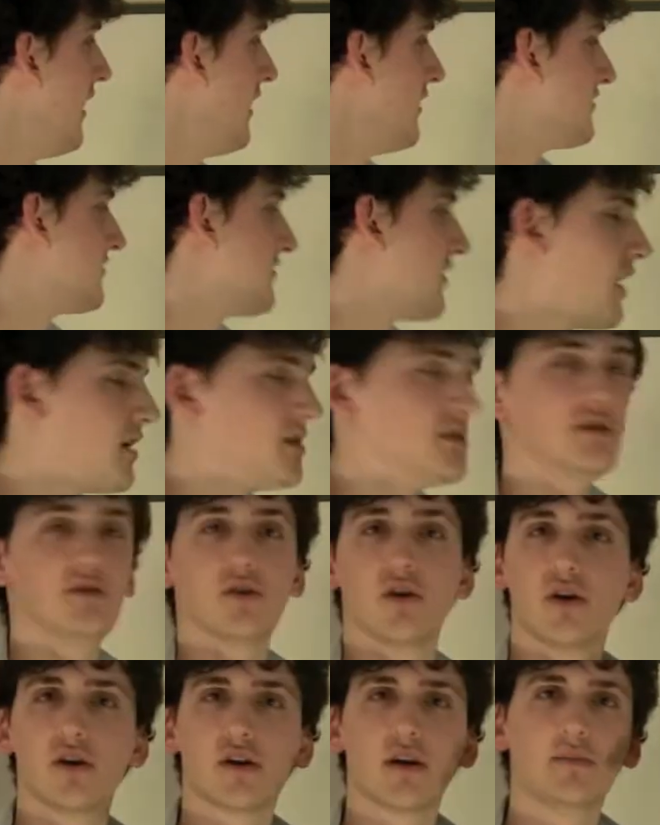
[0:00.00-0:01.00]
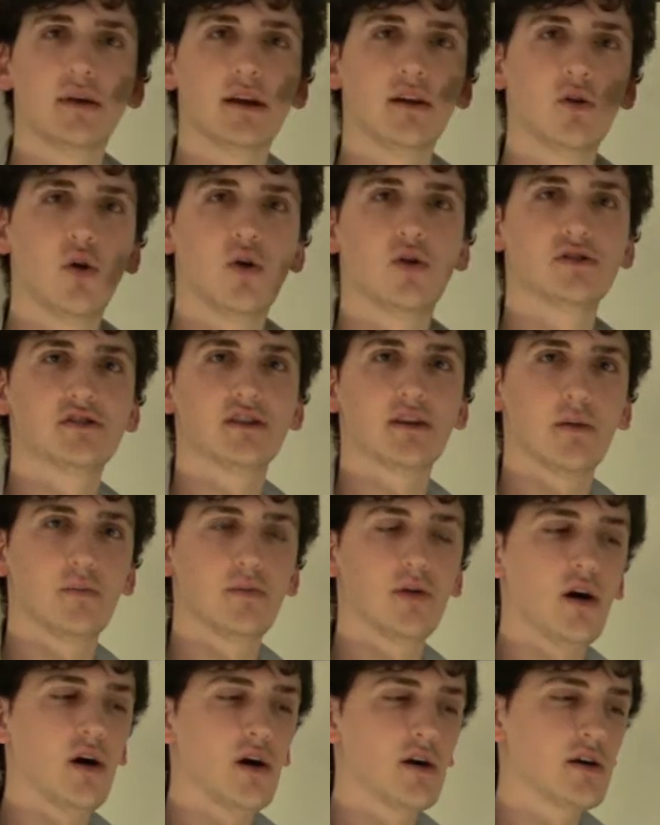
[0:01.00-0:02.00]
So you're not going to be launching a
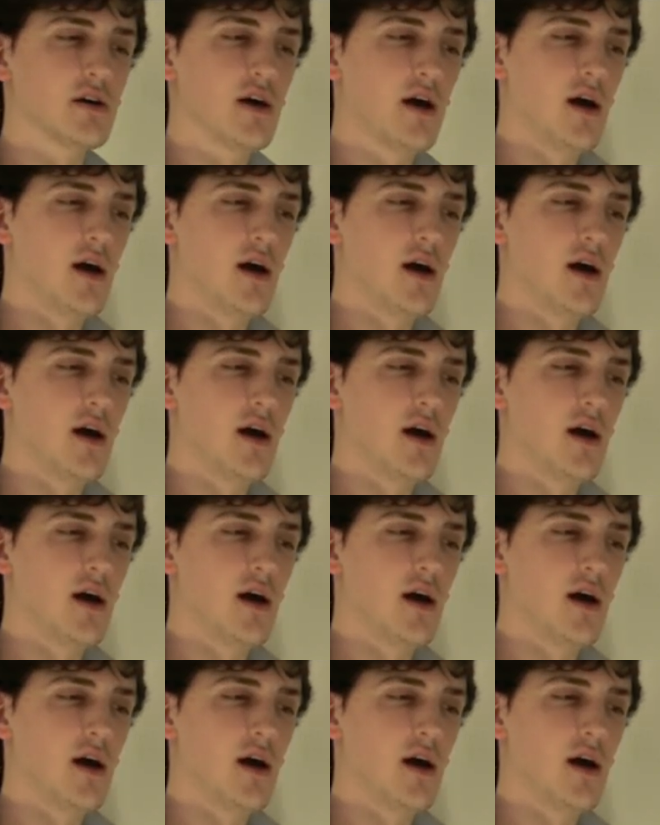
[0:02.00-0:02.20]
blog